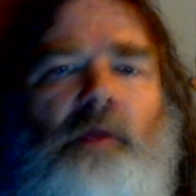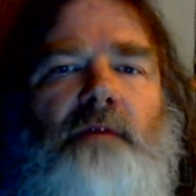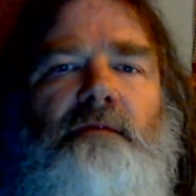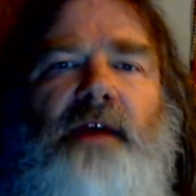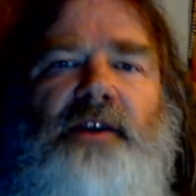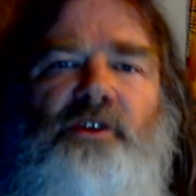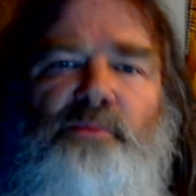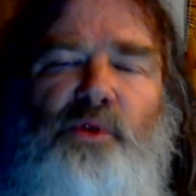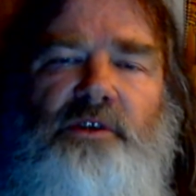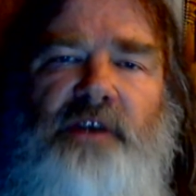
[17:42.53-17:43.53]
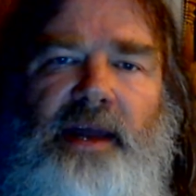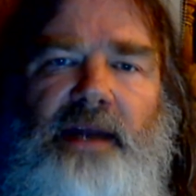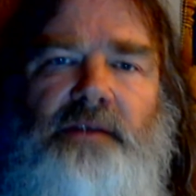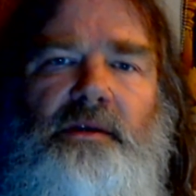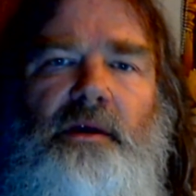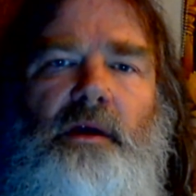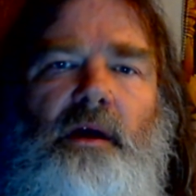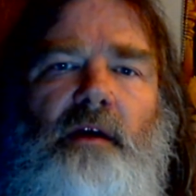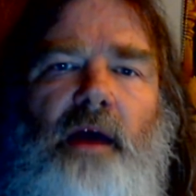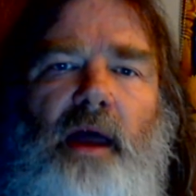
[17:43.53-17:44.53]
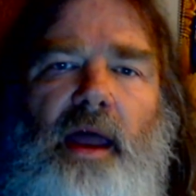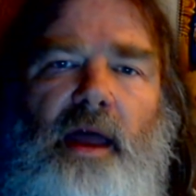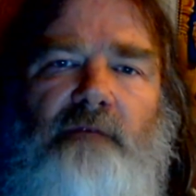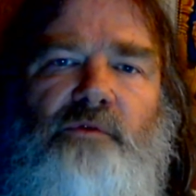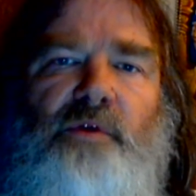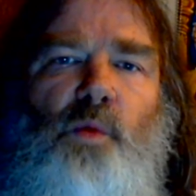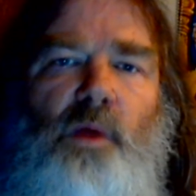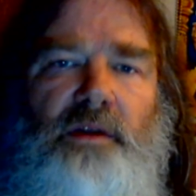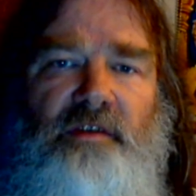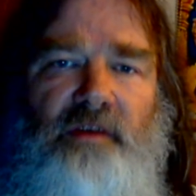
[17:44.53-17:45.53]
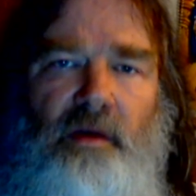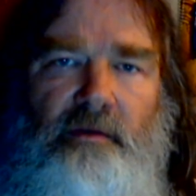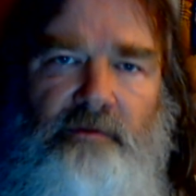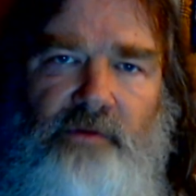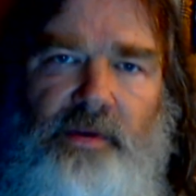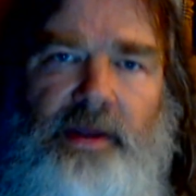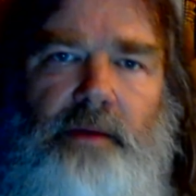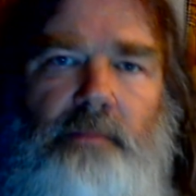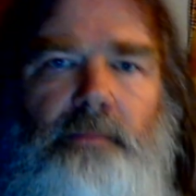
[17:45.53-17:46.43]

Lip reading: Fight to protect everyone's freedom.